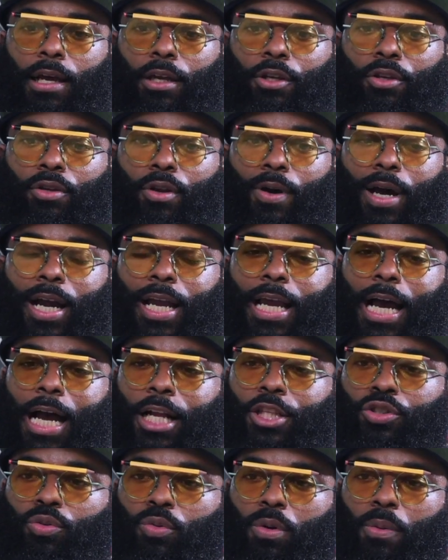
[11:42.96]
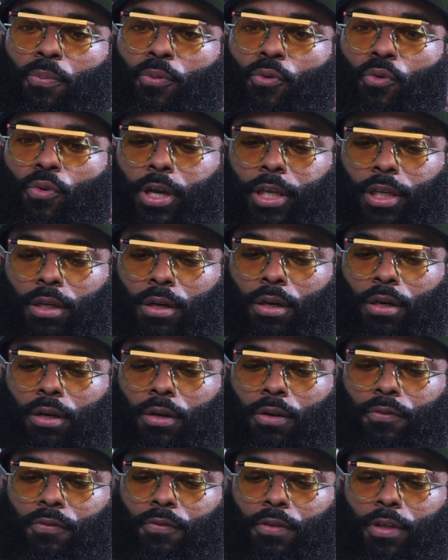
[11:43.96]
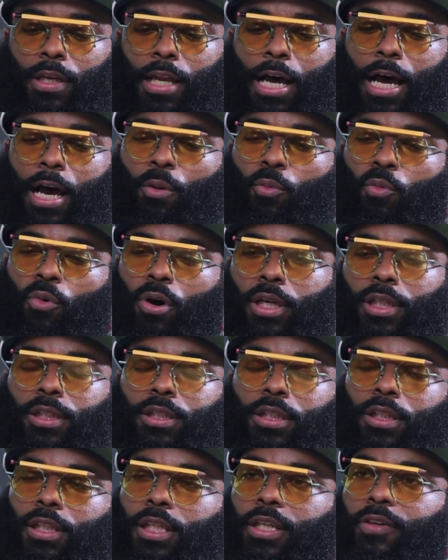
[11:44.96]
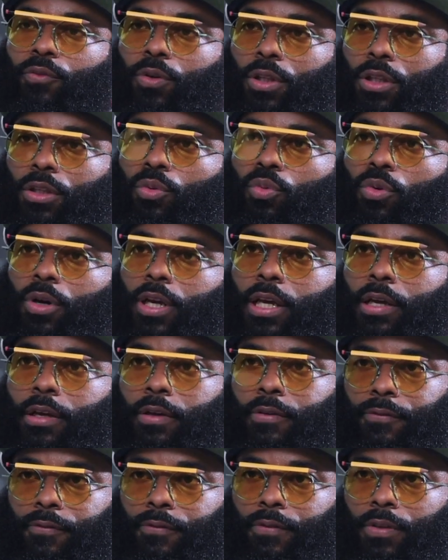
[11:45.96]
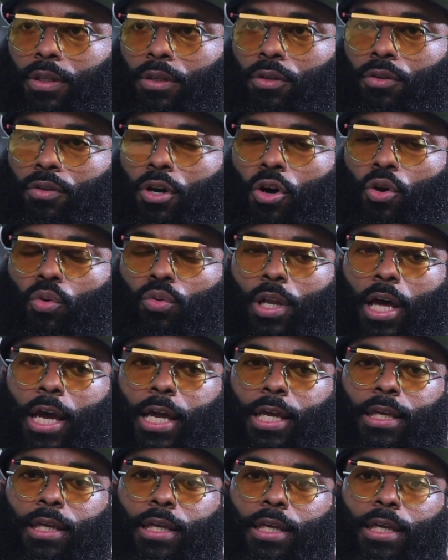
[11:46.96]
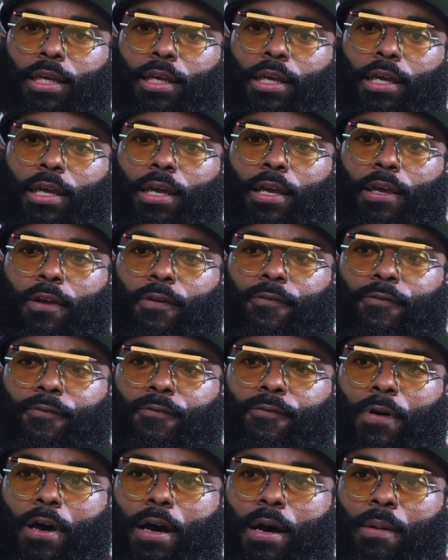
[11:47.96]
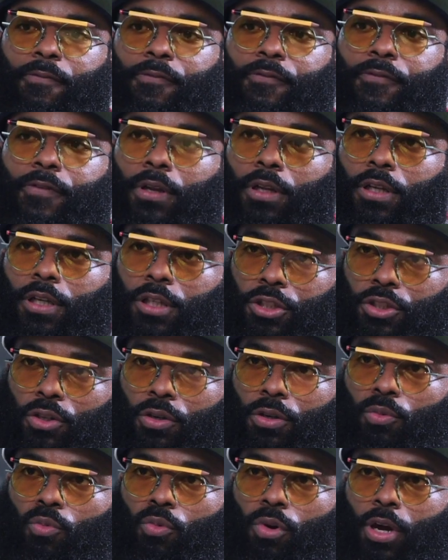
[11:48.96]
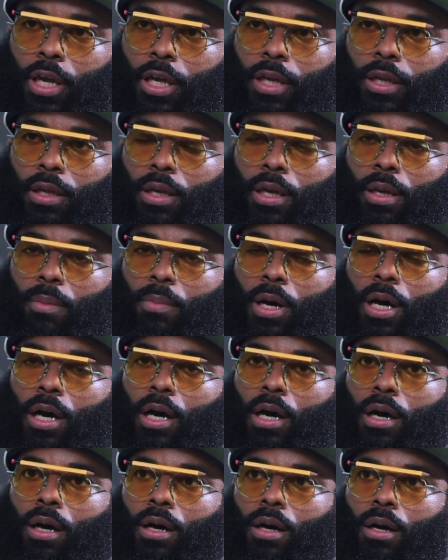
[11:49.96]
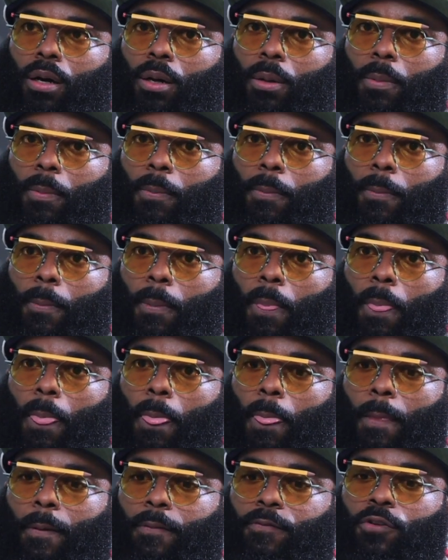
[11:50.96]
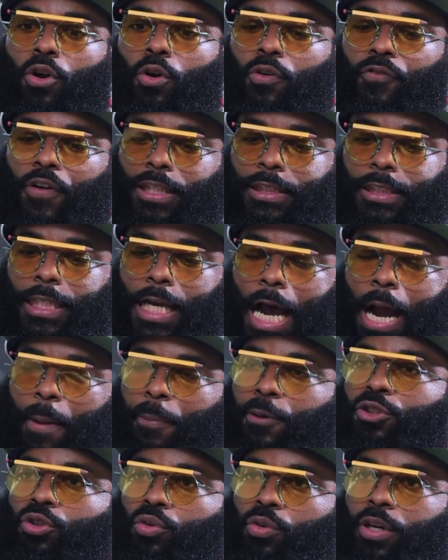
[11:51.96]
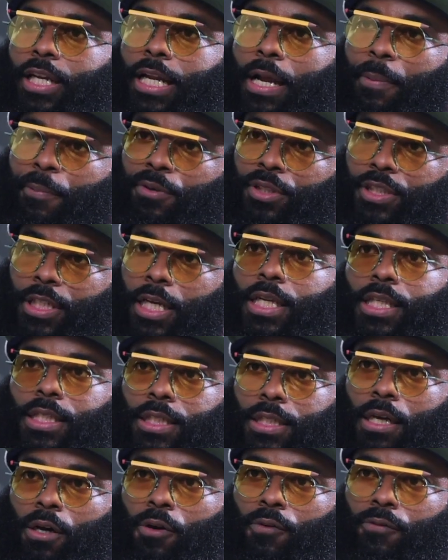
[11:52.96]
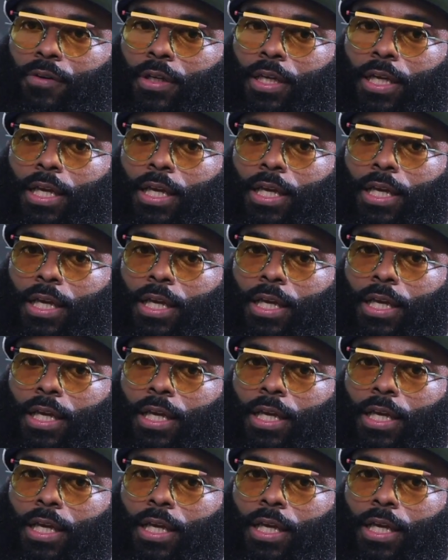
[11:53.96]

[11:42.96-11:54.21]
you know, I got to a point of not wanting to live with the what if, you know, like if I'm feeling a certain way, you know, if I see an opportunity that presents itself,